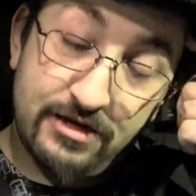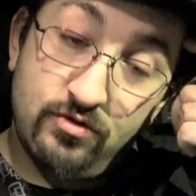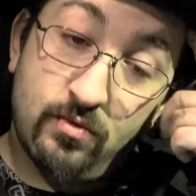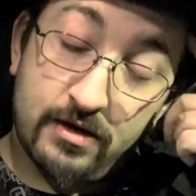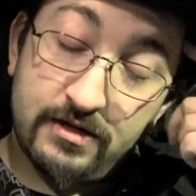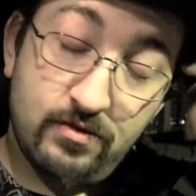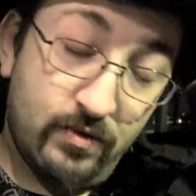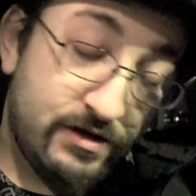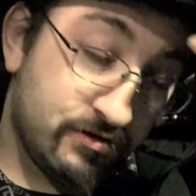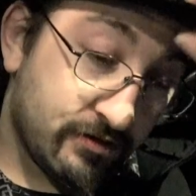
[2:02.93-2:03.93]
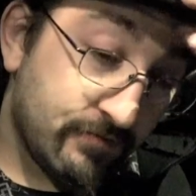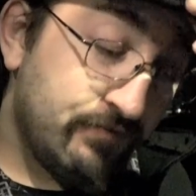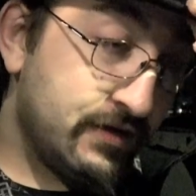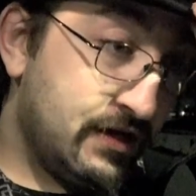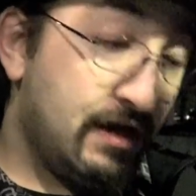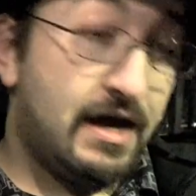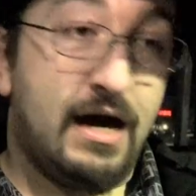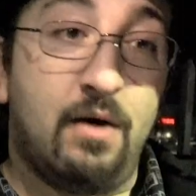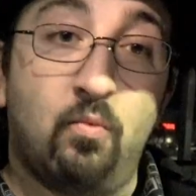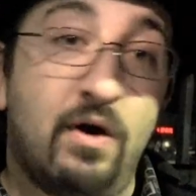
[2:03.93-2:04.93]
they do work in the winter.
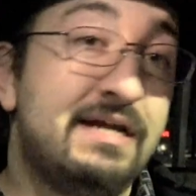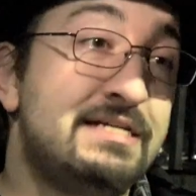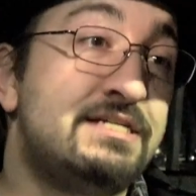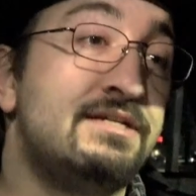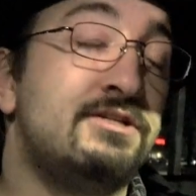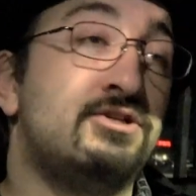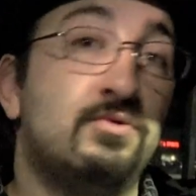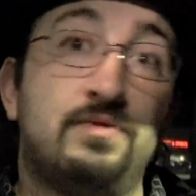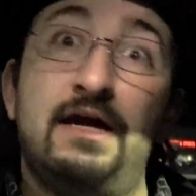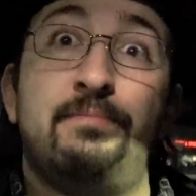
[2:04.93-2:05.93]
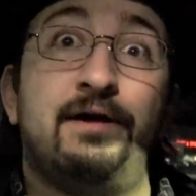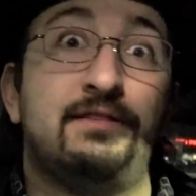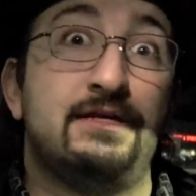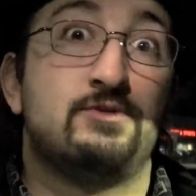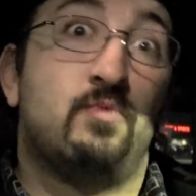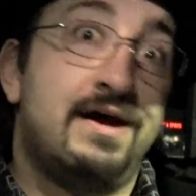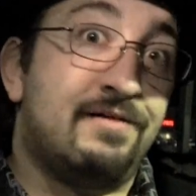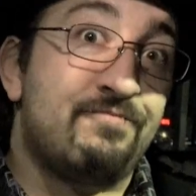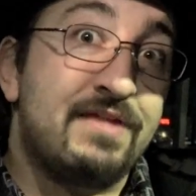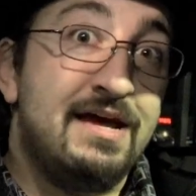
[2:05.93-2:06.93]
Uh, what is so great about this?
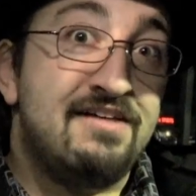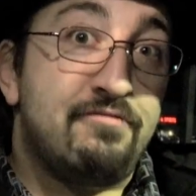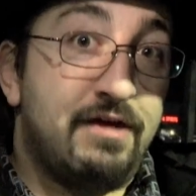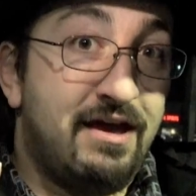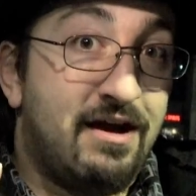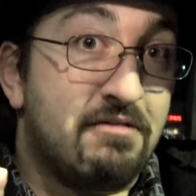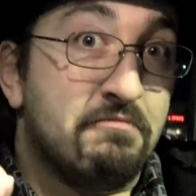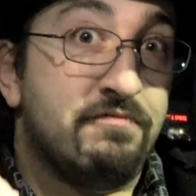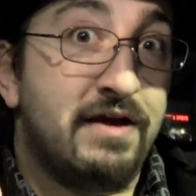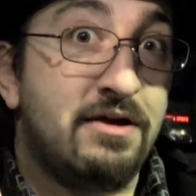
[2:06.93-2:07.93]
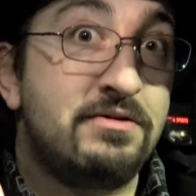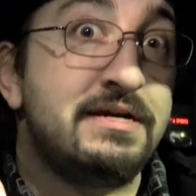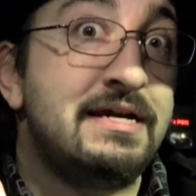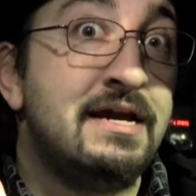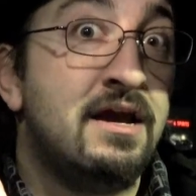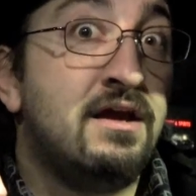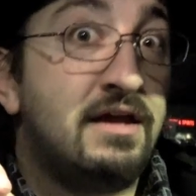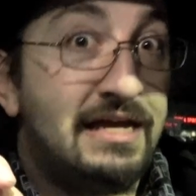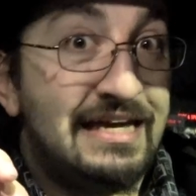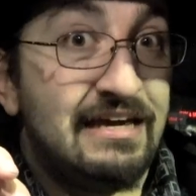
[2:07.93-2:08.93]
Well, they are very
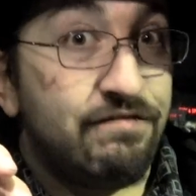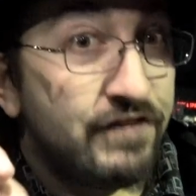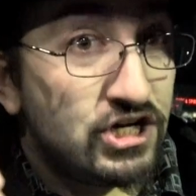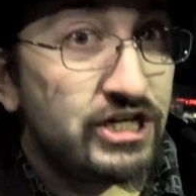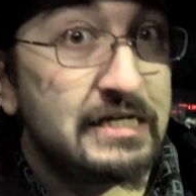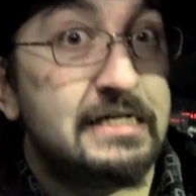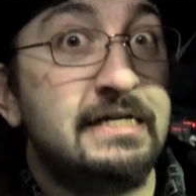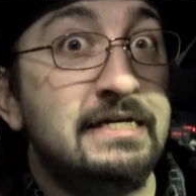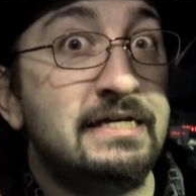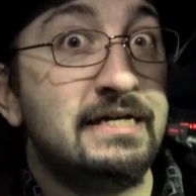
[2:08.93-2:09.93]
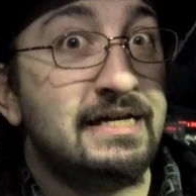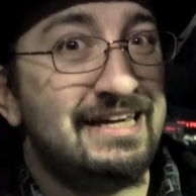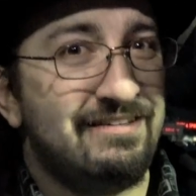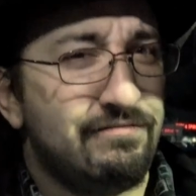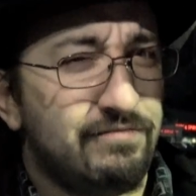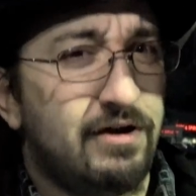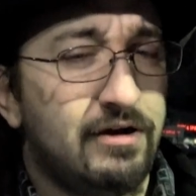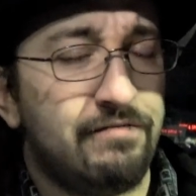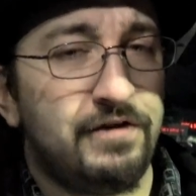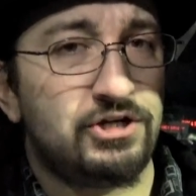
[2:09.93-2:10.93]
efficient.
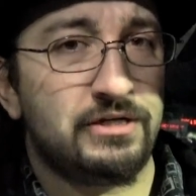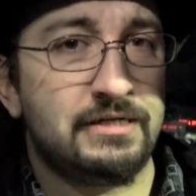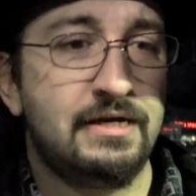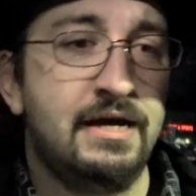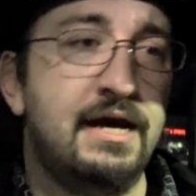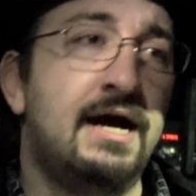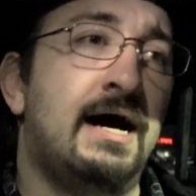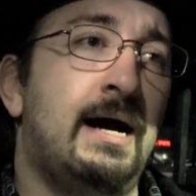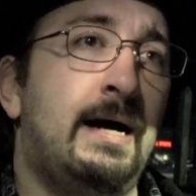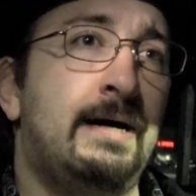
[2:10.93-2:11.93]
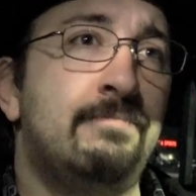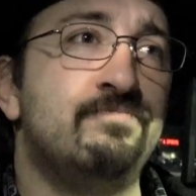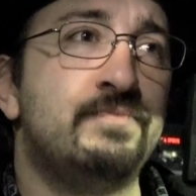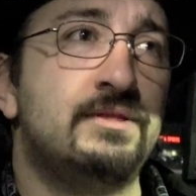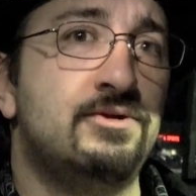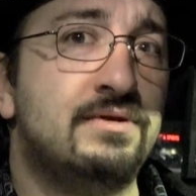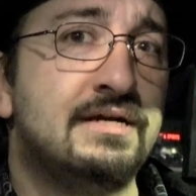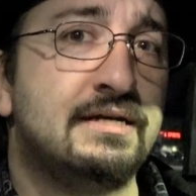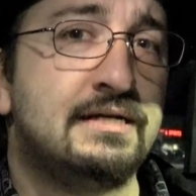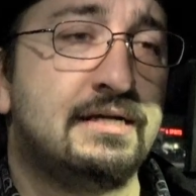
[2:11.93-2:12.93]
Very efficient. Um, you
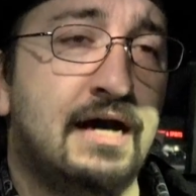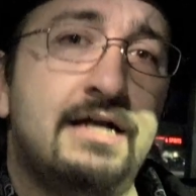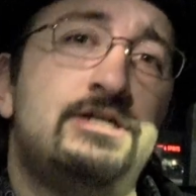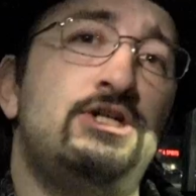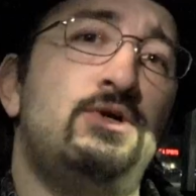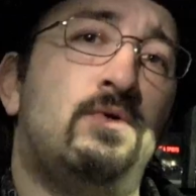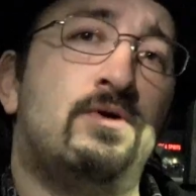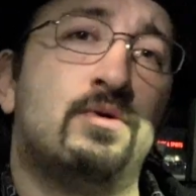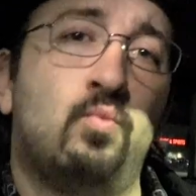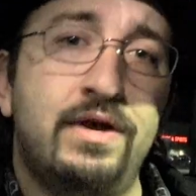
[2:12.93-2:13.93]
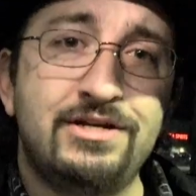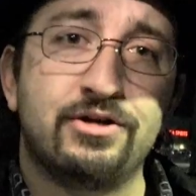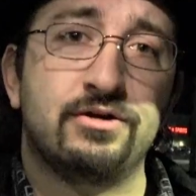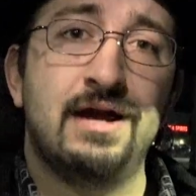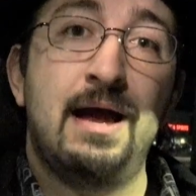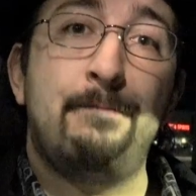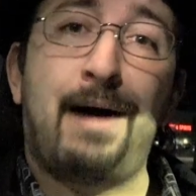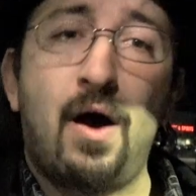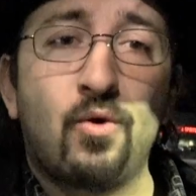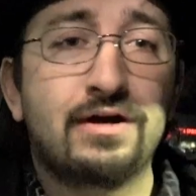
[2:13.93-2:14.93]
can cut your winter
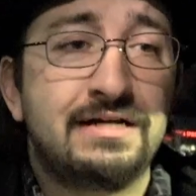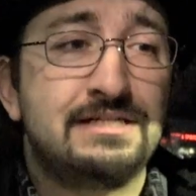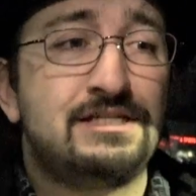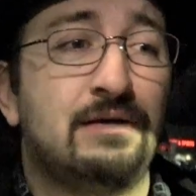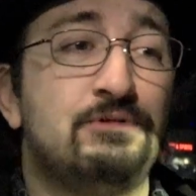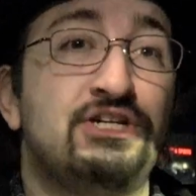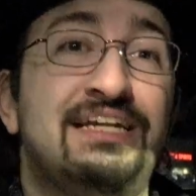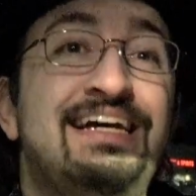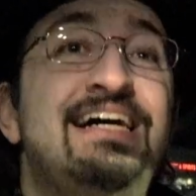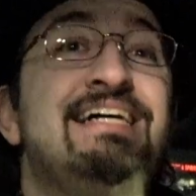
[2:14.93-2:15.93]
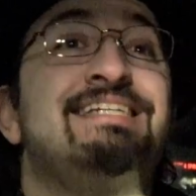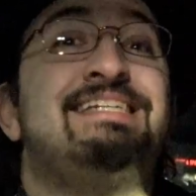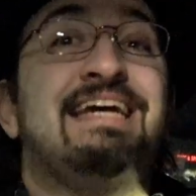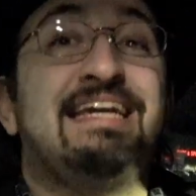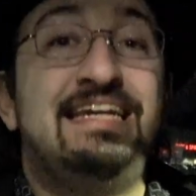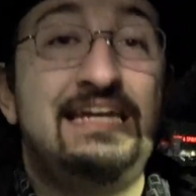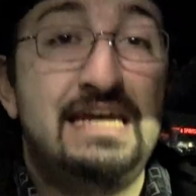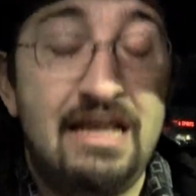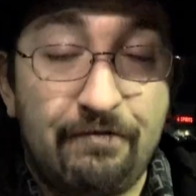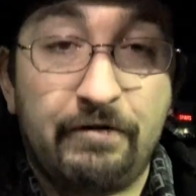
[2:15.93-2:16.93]
power consumption
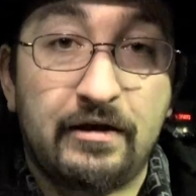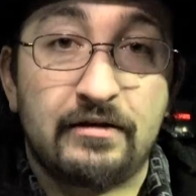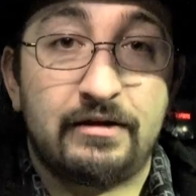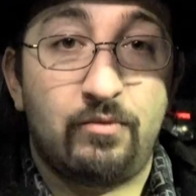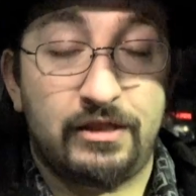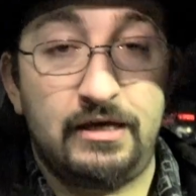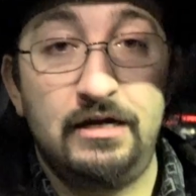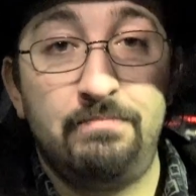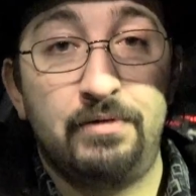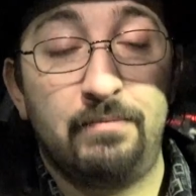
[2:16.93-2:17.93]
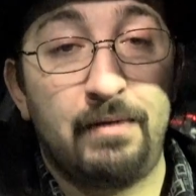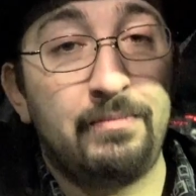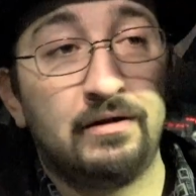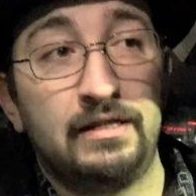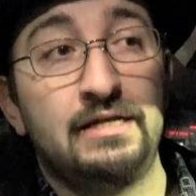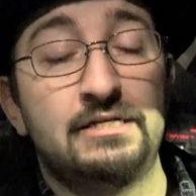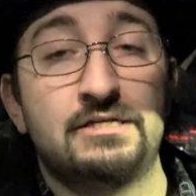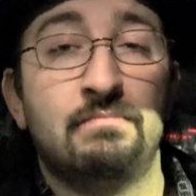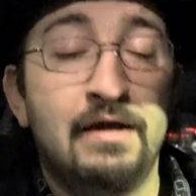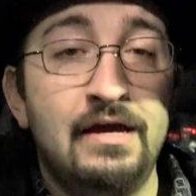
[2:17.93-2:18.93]
significantly with a heat pump. I'm going to link to
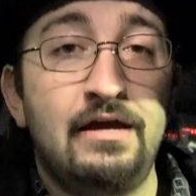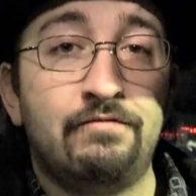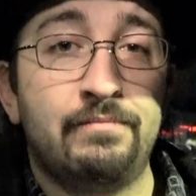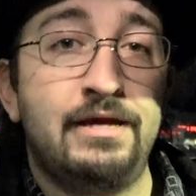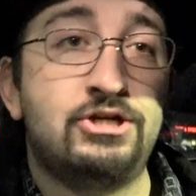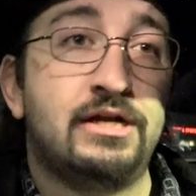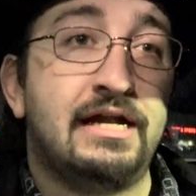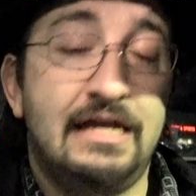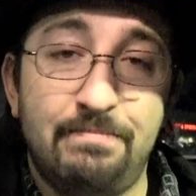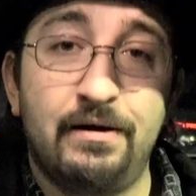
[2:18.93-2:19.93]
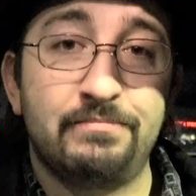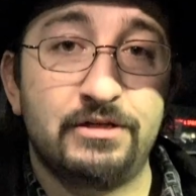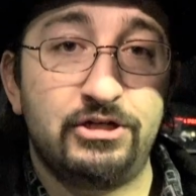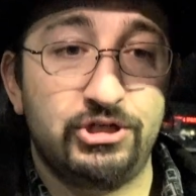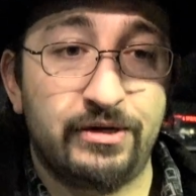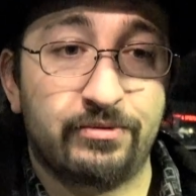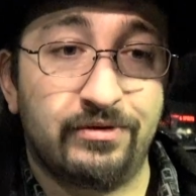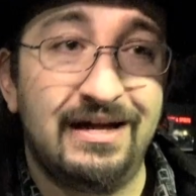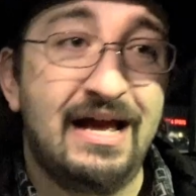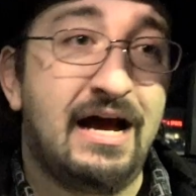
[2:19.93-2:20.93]
some information on heat pumps in
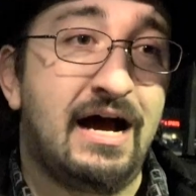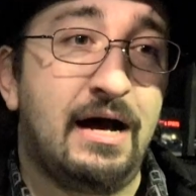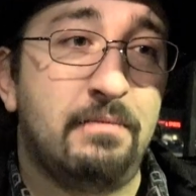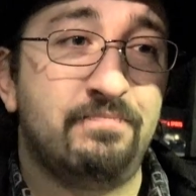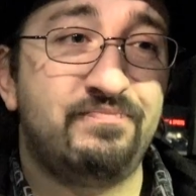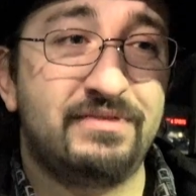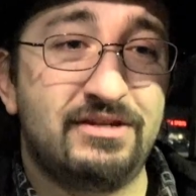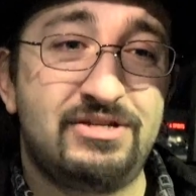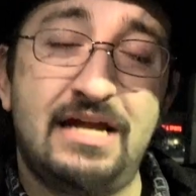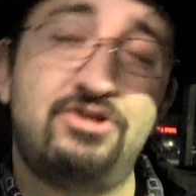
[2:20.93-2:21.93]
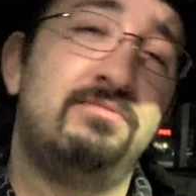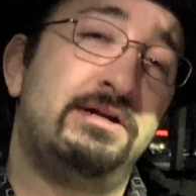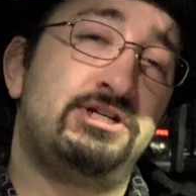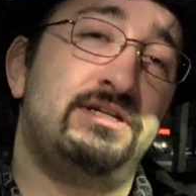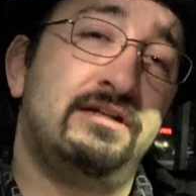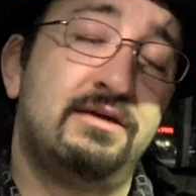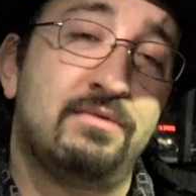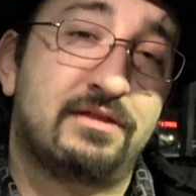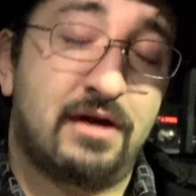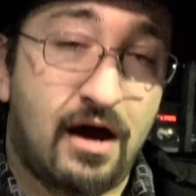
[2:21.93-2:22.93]
general. Uh, um, there's not too much dealing
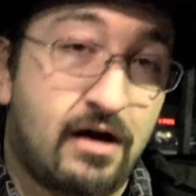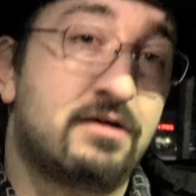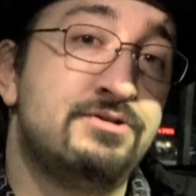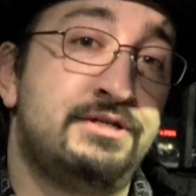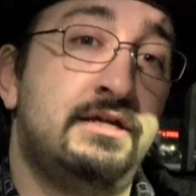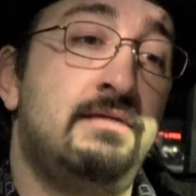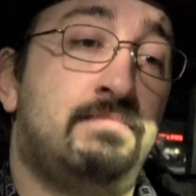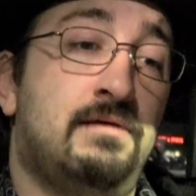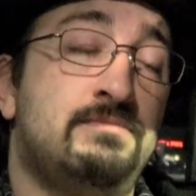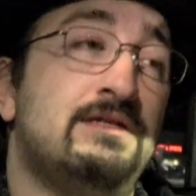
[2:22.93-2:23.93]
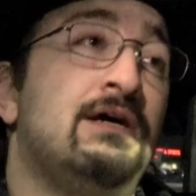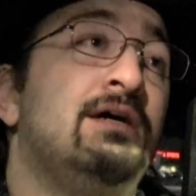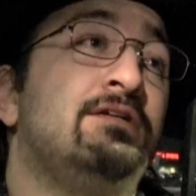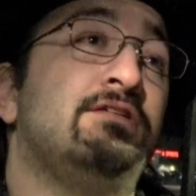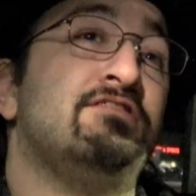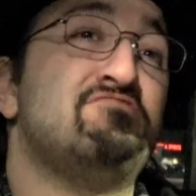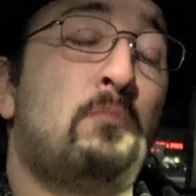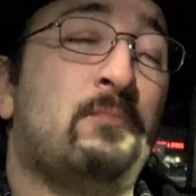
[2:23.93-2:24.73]
with cars and heat pumps since